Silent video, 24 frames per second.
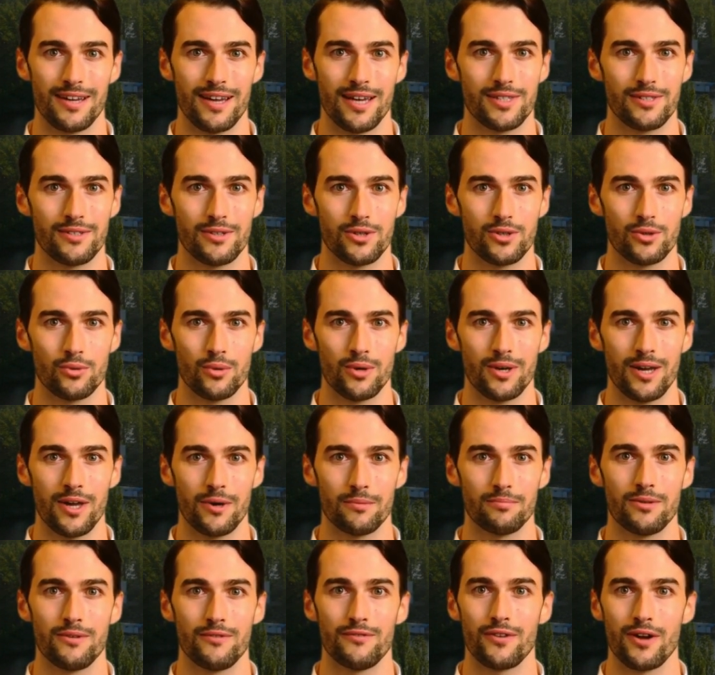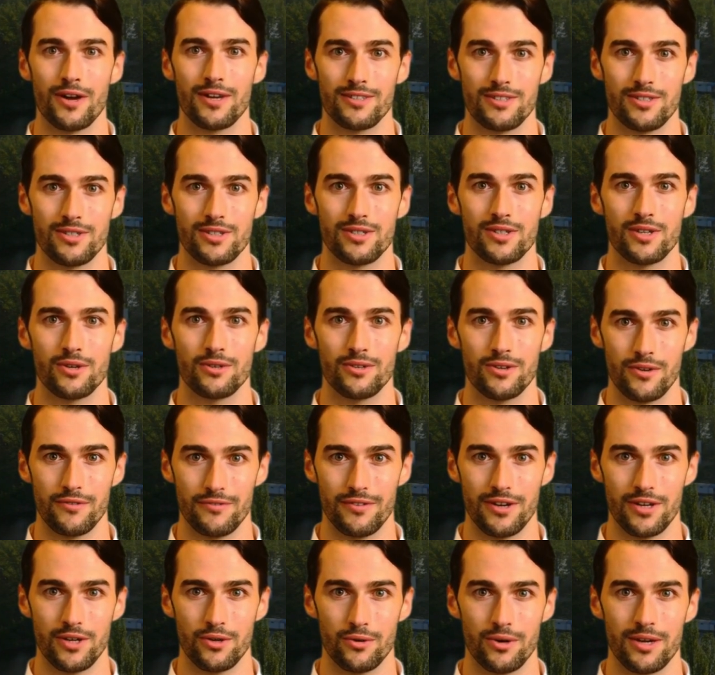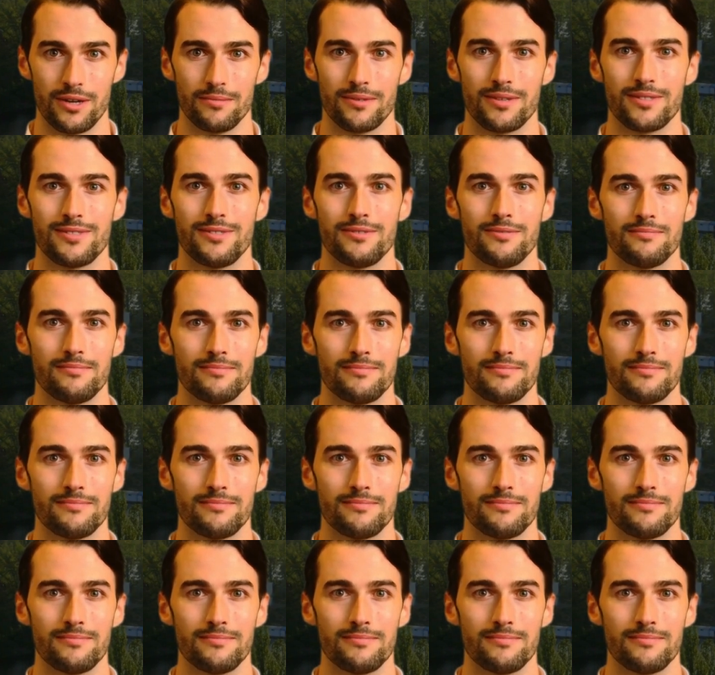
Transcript: as this will help define the scope of the agreement.